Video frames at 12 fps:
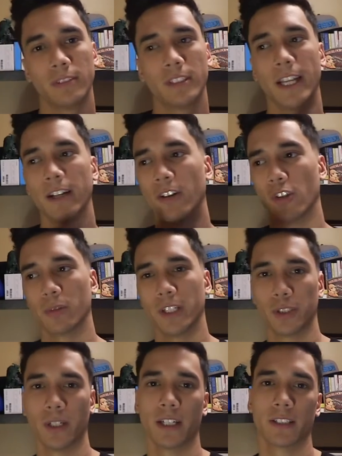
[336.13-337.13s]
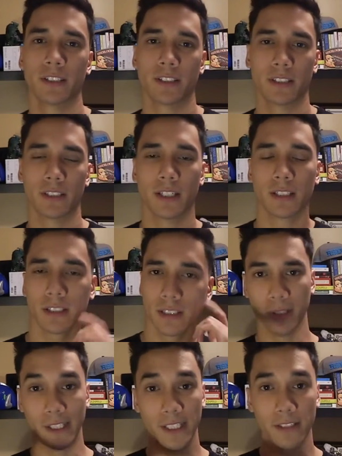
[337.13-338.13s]
getting on the right track to success.
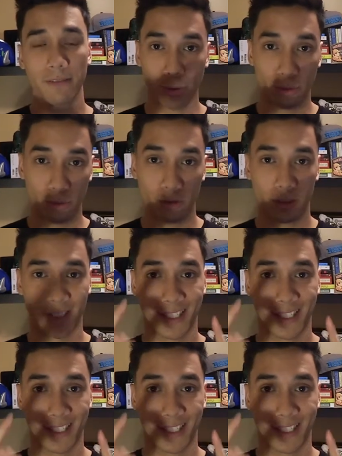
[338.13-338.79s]
Believe you,